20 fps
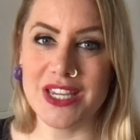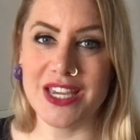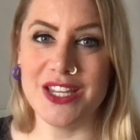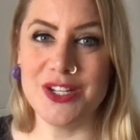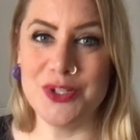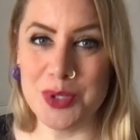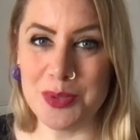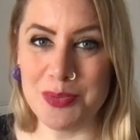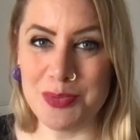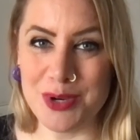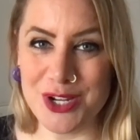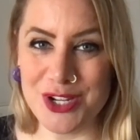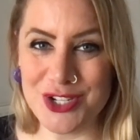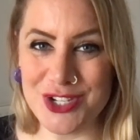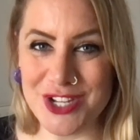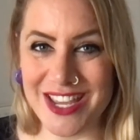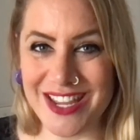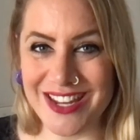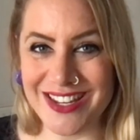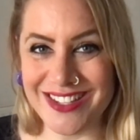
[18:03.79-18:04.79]
do
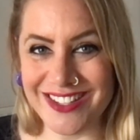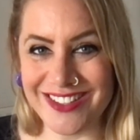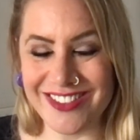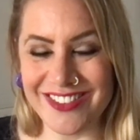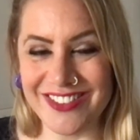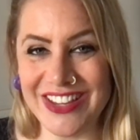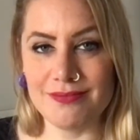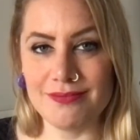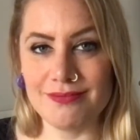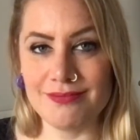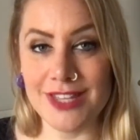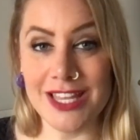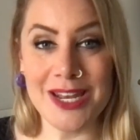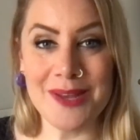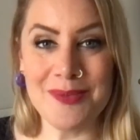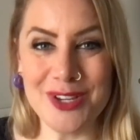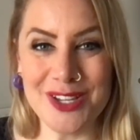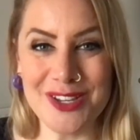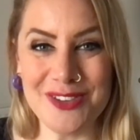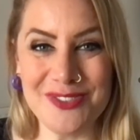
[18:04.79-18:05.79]
appreciate you, and I'm
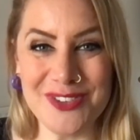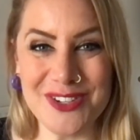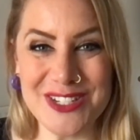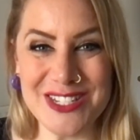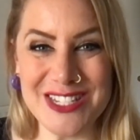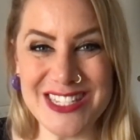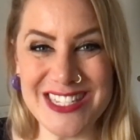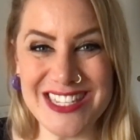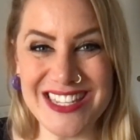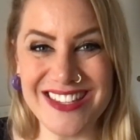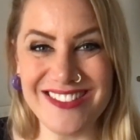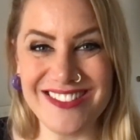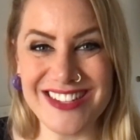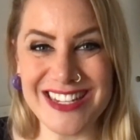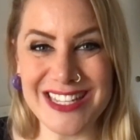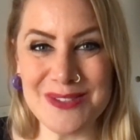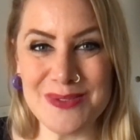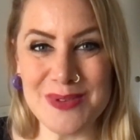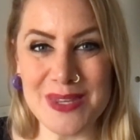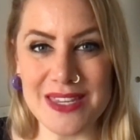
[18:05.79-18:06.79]
looking forward to seeing you
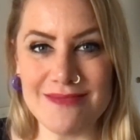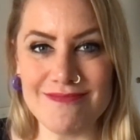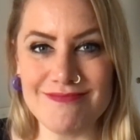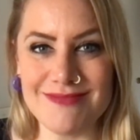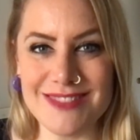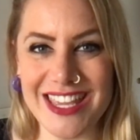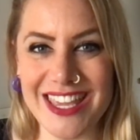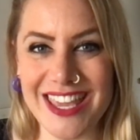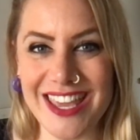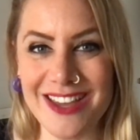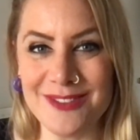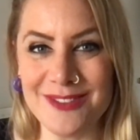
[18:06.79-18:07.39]
next week. Take care.